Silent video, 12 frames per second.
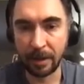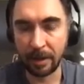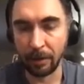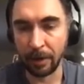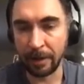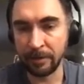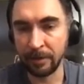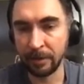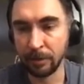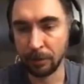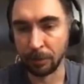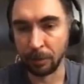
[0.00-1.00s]
a Lightning
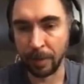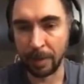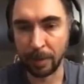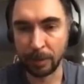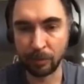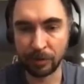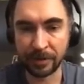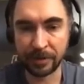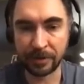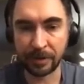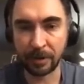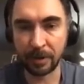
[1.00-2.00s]
node, a payment
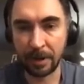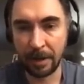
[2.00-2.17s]
processor,